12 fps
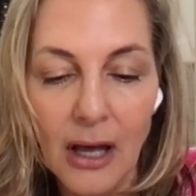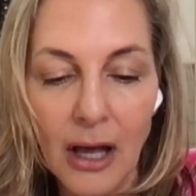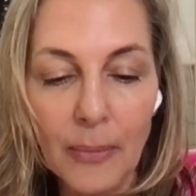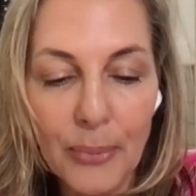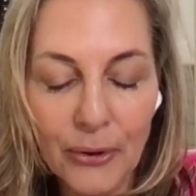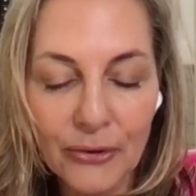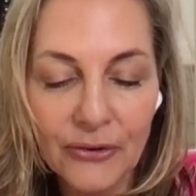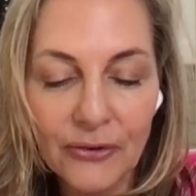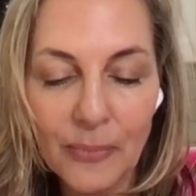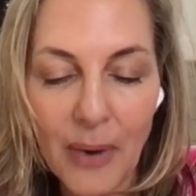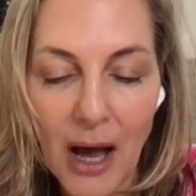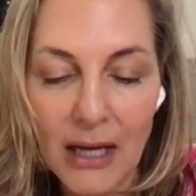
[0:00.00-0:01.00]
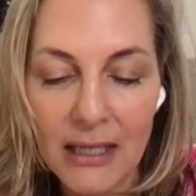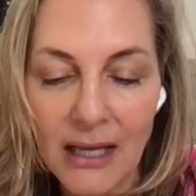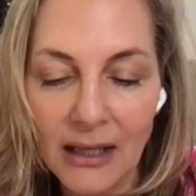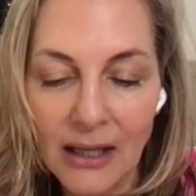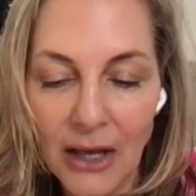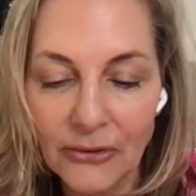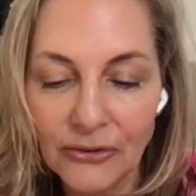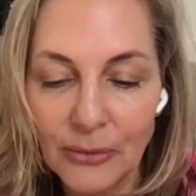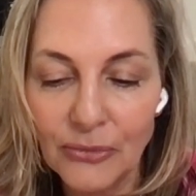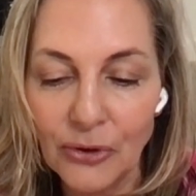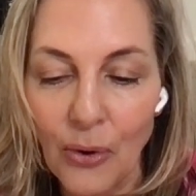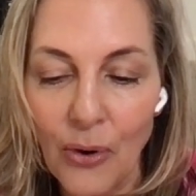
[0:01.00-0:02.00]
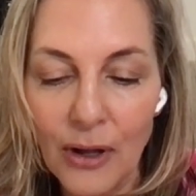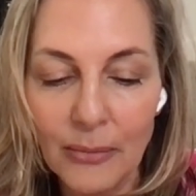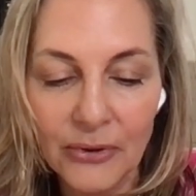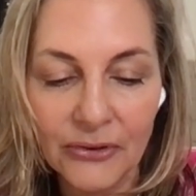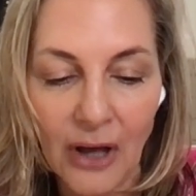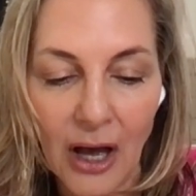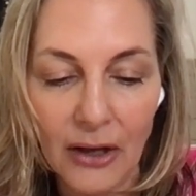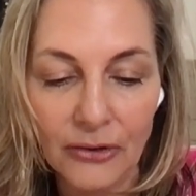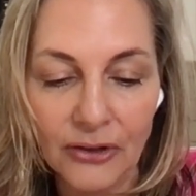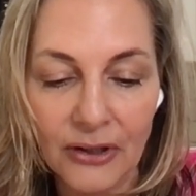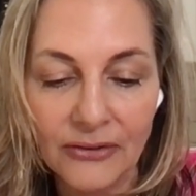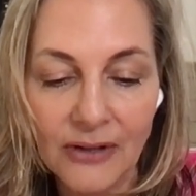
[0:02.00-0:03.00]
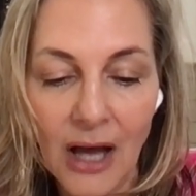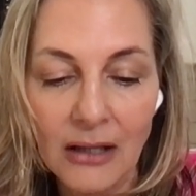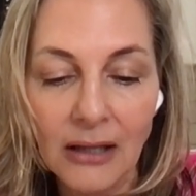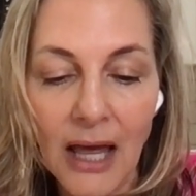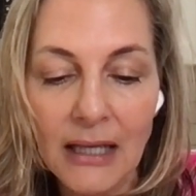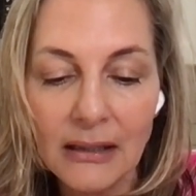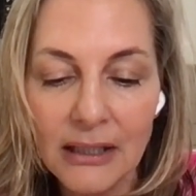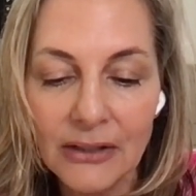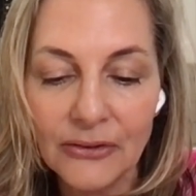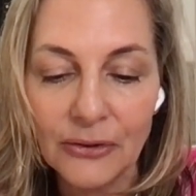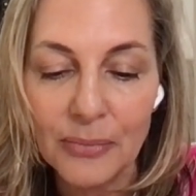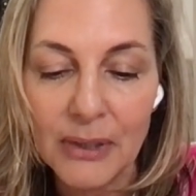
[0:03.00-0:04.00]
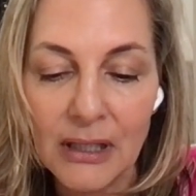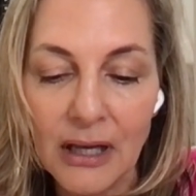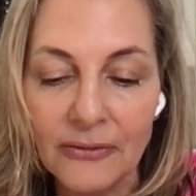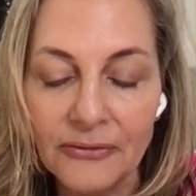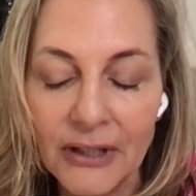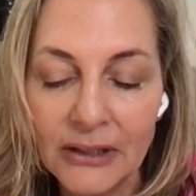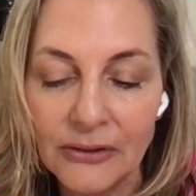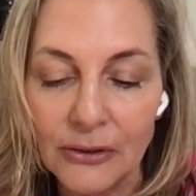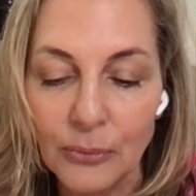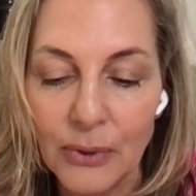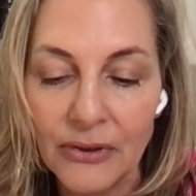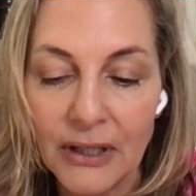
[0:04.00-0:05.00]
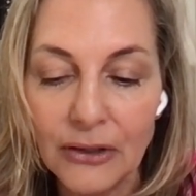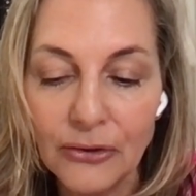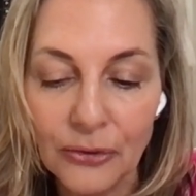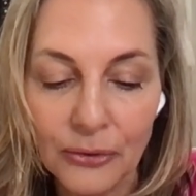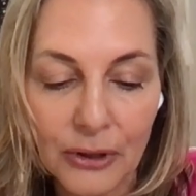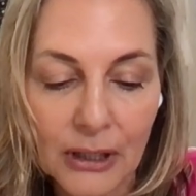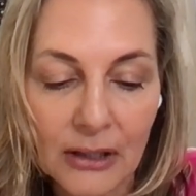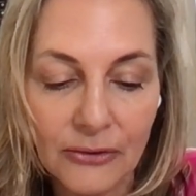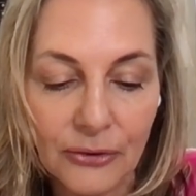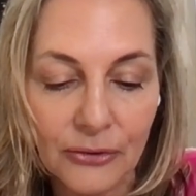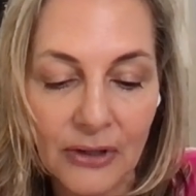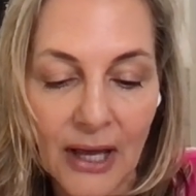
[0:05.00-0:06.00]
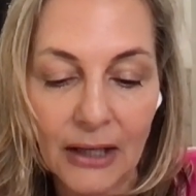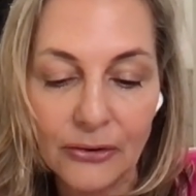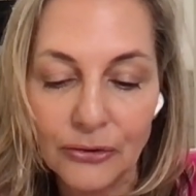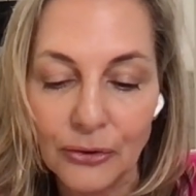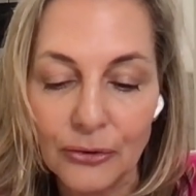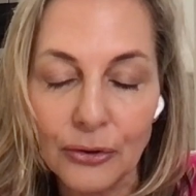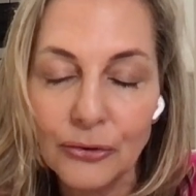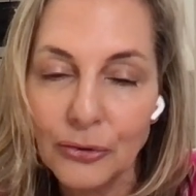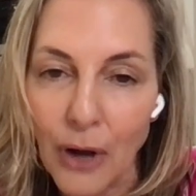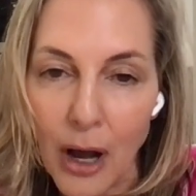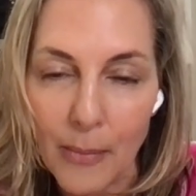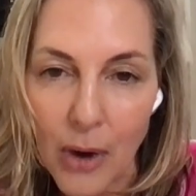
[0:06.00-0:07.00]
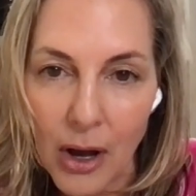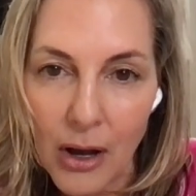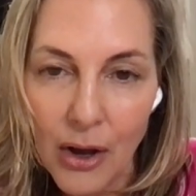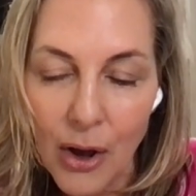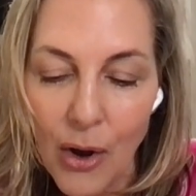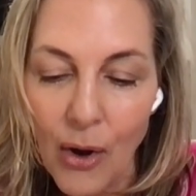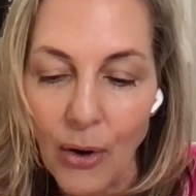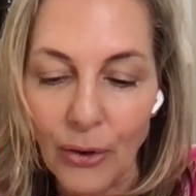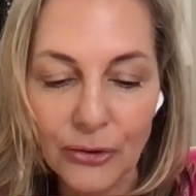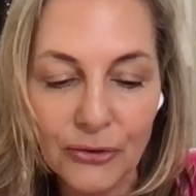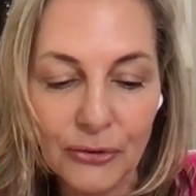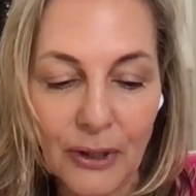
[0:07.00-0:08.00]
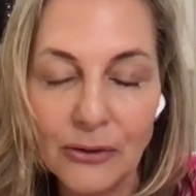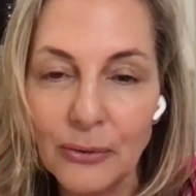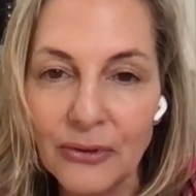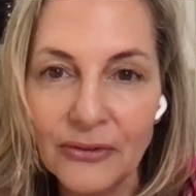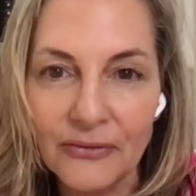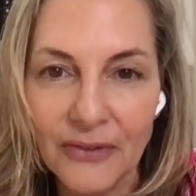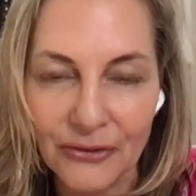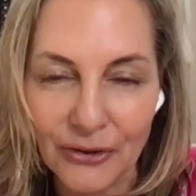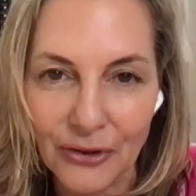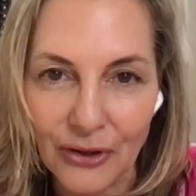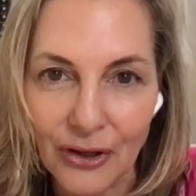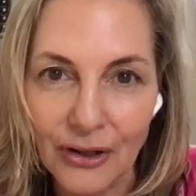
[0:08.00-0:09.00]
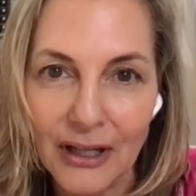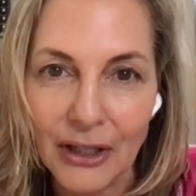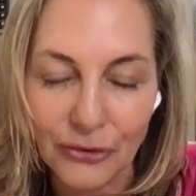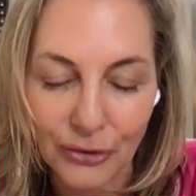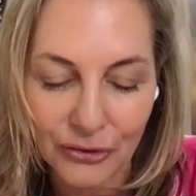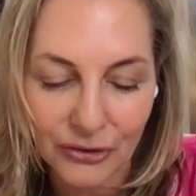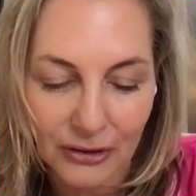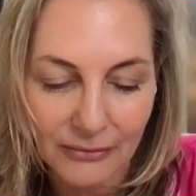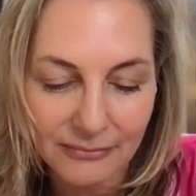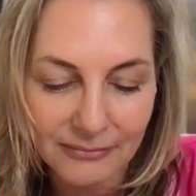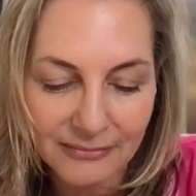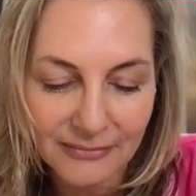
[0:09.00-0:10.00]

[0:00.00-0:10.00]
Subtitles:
A person's body accustomed to oil massage is not likely to be afflicted with injury due to external trauma or strenuous physical exertion.